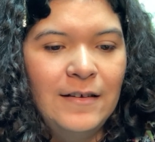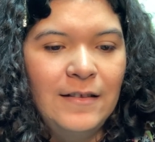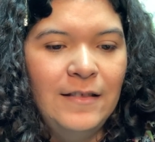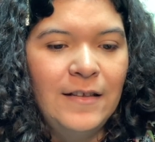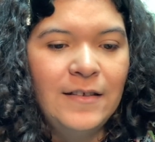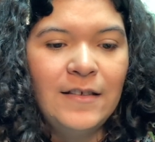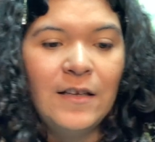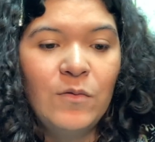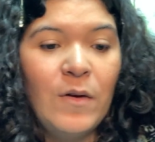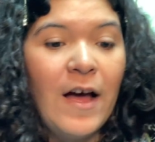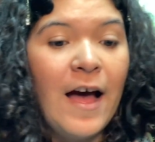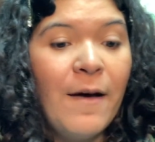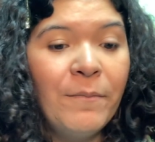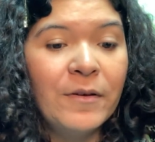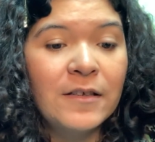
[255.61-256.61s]
This is what
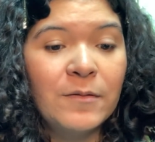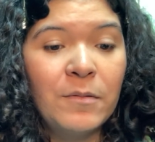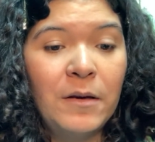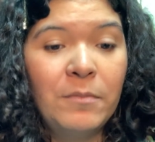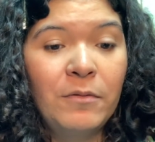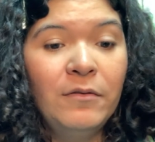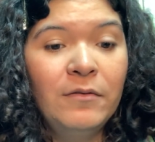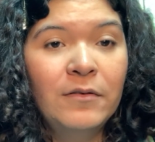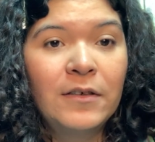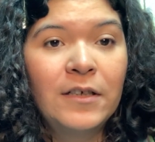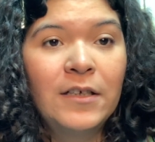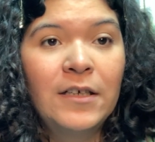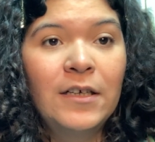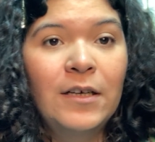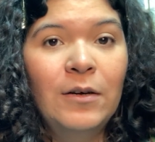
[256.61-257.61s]
happens, people,
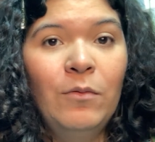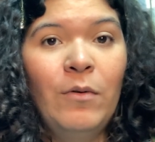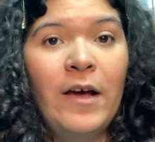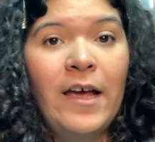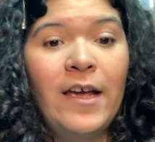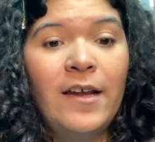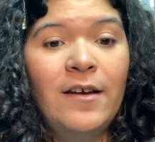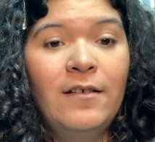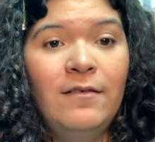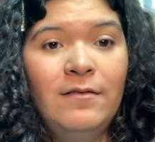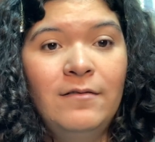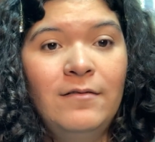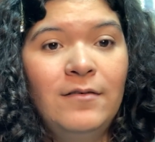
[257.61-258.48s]
when